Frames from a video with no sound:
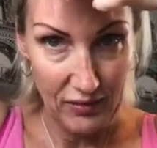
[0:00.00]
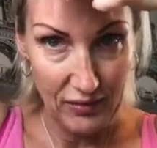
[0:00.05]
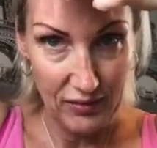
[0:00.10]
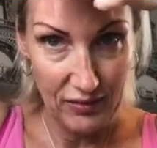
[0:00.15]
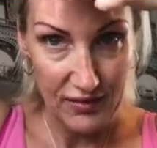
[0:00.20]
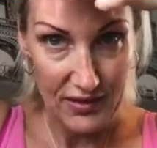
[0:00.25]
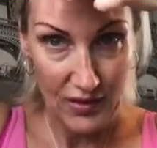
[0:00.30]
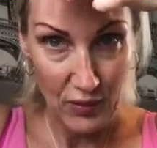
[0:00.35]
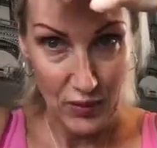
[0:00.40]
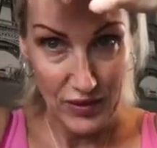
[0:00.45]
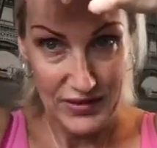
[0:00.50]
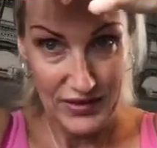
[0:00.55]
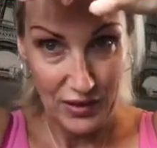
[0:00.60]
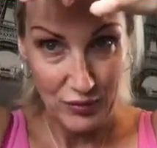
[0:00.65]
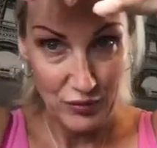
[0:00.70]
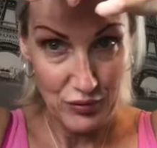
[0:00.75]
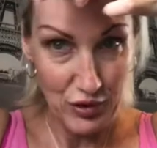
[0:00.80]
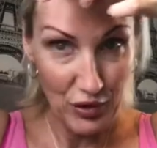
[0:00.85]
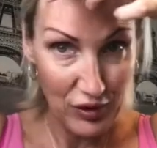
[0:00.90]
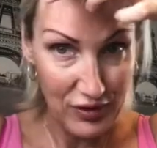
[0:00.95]
So I
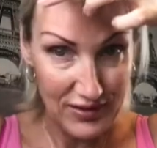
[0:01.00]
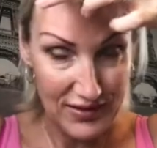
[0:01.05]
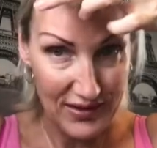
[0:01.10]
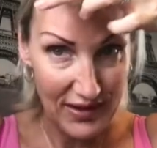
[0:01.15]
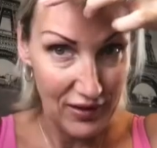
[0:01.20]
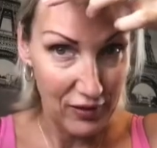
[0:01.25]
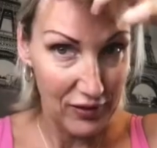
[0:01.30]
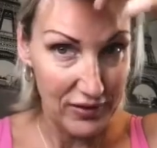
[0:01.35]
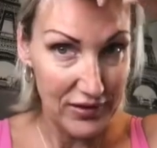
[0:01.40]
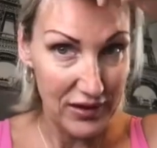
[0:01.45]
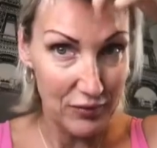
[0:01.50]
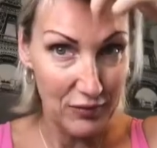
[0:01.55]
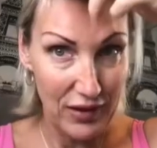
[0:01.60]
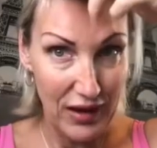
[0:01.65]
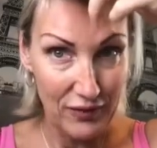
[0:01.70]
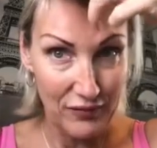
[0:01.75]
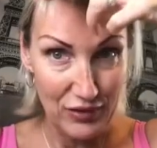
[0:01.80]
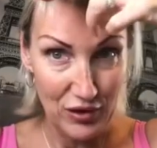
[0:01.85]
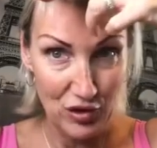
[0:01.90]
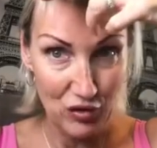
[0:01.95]
don't, you can see I don't
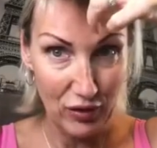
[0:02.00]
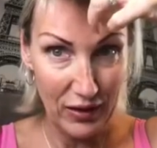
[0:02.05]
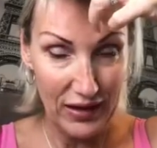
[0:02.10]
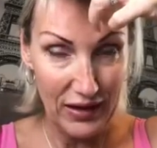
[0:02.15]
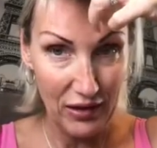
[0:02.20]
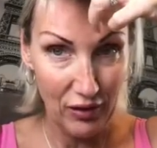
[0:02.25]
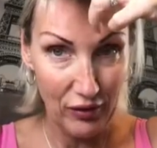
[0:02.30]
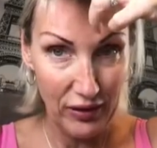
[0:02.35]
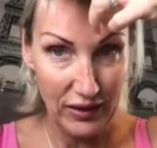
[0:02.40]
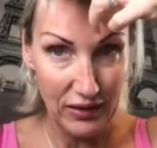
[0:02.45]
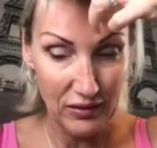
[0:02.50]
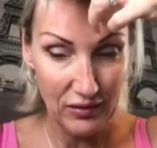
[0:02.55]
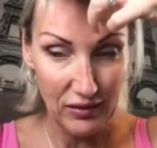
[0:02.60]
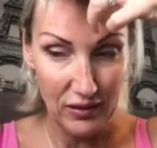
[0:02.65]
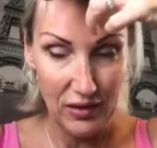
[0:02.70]
have a straight line,